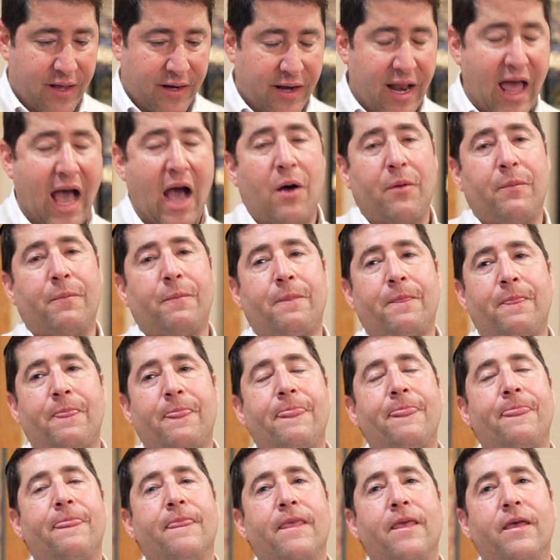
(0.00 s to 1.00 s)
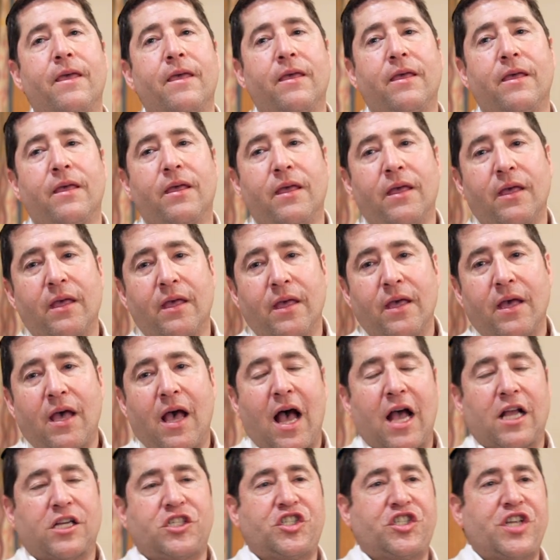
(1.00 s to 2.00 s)
Now,
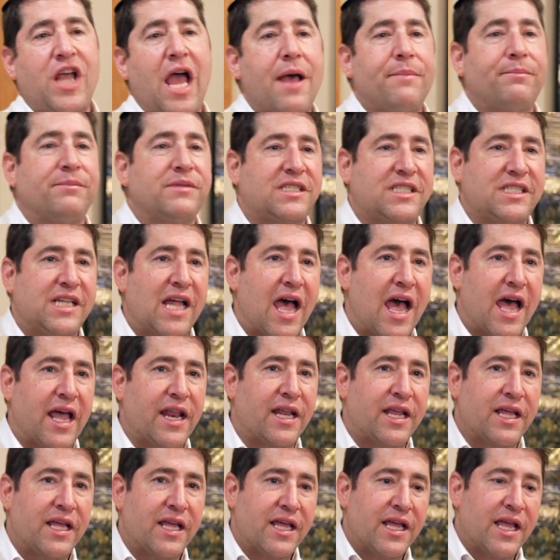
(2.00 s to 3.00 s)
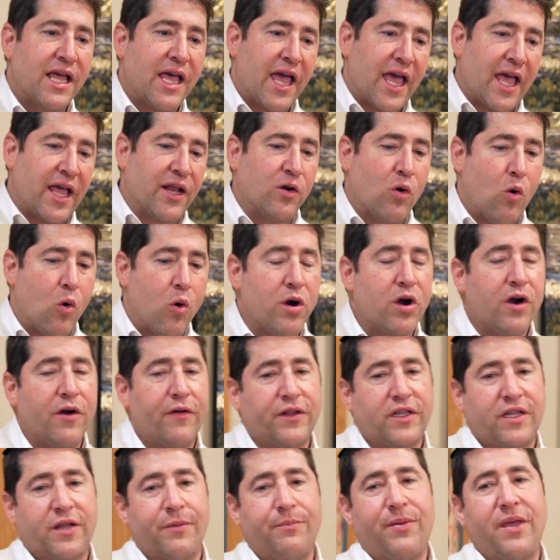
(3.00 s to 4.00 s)
Hashem said, in
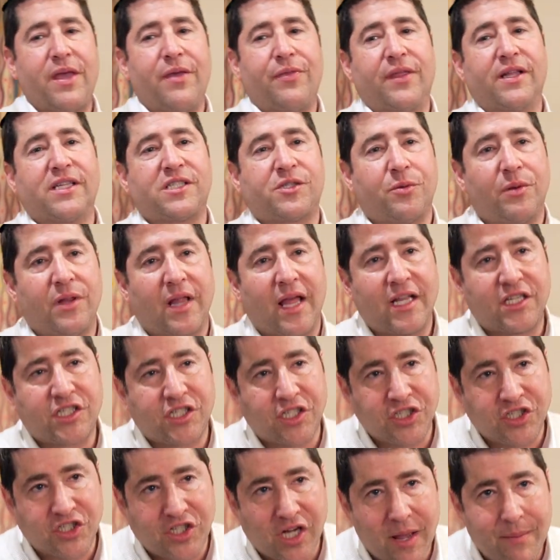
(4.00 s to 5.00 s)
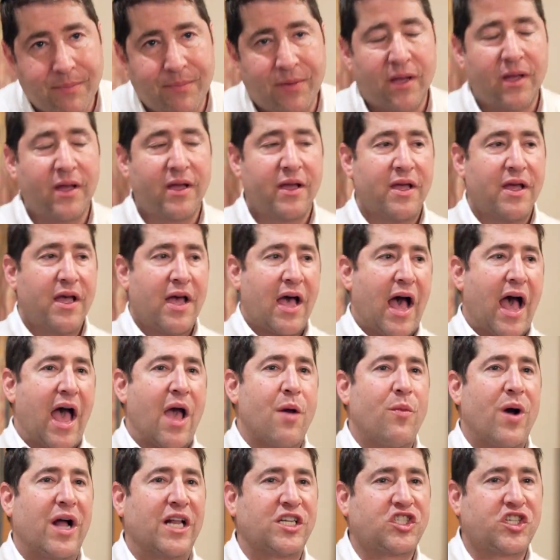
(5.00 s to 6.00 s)
order to be in this relationship,
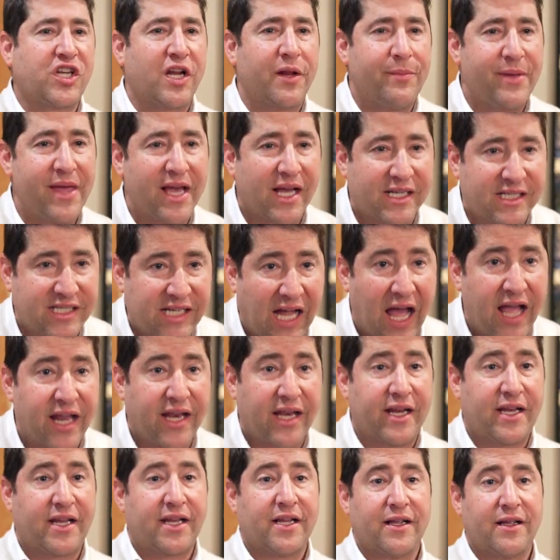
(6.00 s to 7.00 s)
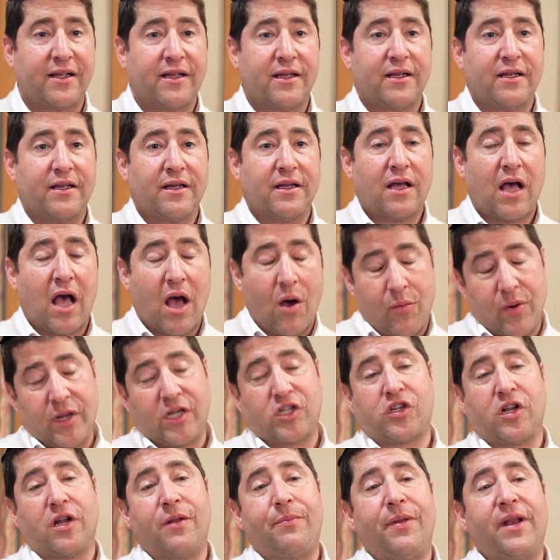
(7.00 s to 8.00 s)
I want you to be excited. And we
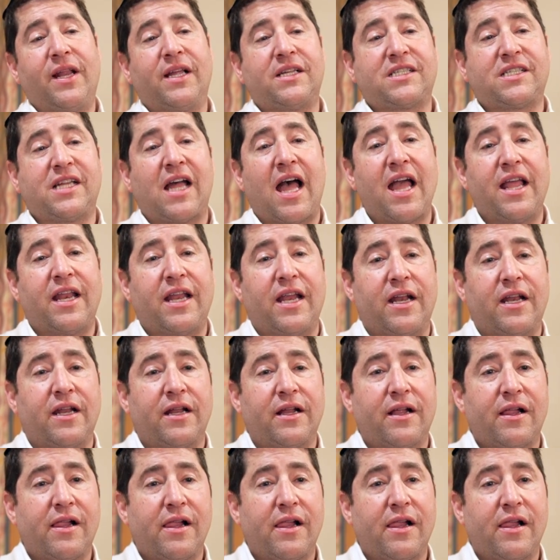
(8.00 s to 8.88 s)
should have been excited.